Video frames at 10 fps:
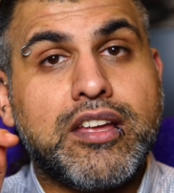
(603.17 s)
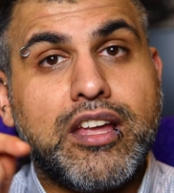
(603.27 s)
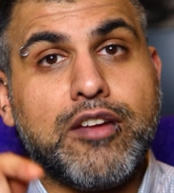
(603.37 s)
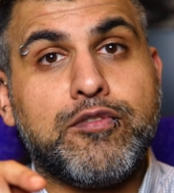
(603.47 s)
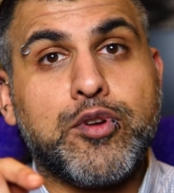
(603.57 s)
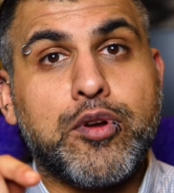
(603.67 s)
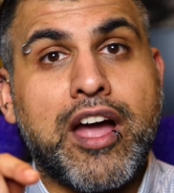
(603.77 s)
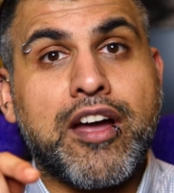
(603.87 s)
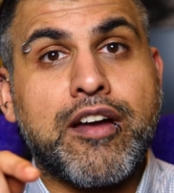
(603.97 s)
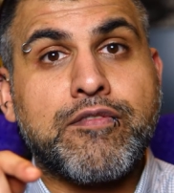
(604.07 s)
if you
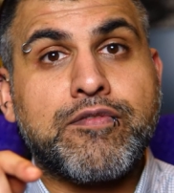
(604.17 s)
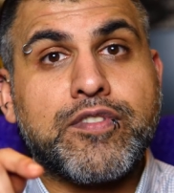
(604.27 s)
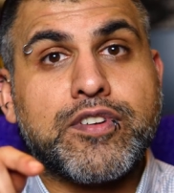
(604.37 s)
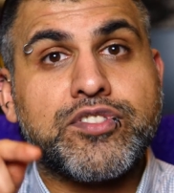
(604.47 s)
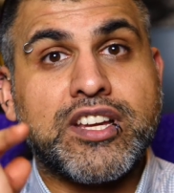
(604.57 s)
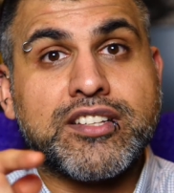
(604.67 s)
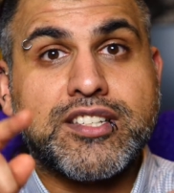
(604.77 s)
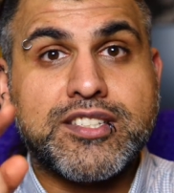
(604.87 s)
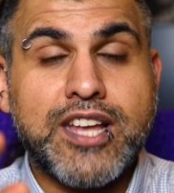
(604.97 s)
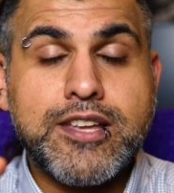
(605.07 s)
have things
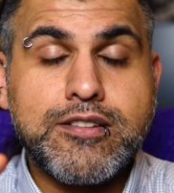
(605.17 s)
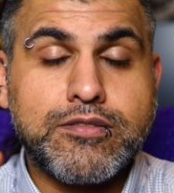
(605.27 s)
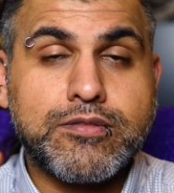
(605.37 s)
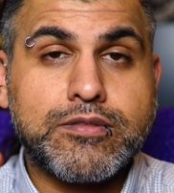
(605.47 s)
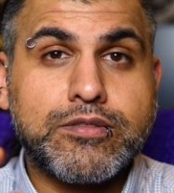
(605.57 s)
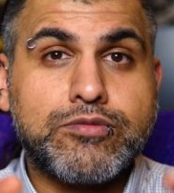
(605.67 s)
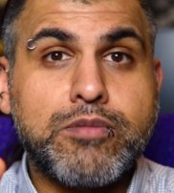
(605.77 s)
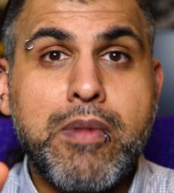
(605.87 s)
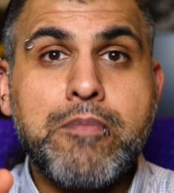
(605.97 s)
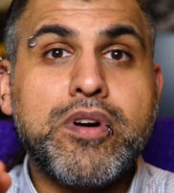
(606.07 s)
to say.
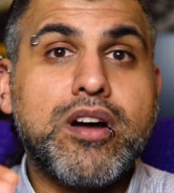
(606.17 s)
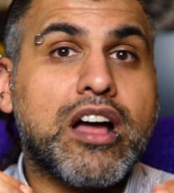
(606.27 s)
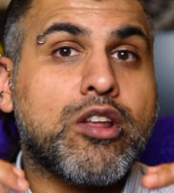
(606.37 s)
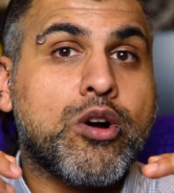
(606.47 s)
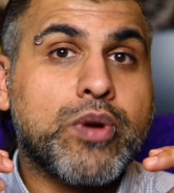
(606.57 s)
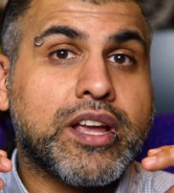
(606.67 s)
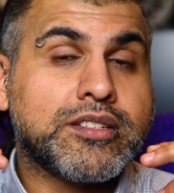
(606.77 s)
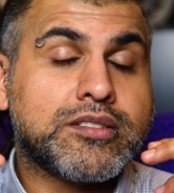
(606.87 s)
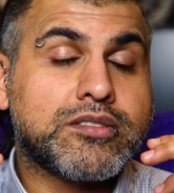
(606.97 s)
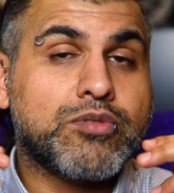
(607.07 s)
Remember, I'll
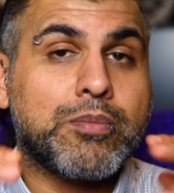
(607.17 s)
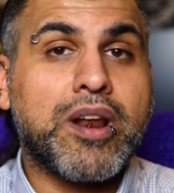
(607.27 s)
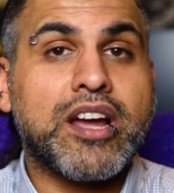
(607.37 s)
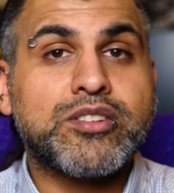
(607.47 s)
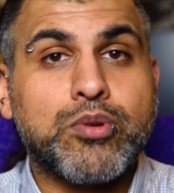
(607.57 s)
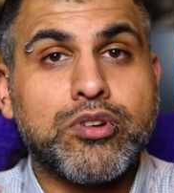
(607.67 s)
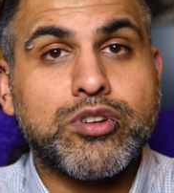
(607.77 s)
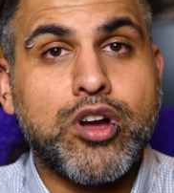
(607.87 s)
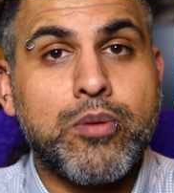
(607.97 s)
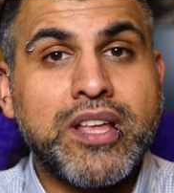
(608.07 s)
always reply to all the
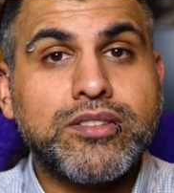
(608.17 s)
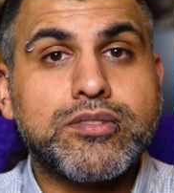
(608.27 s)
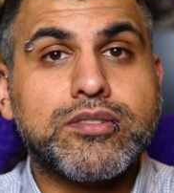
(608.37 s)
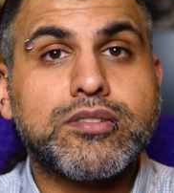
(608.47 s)
comments.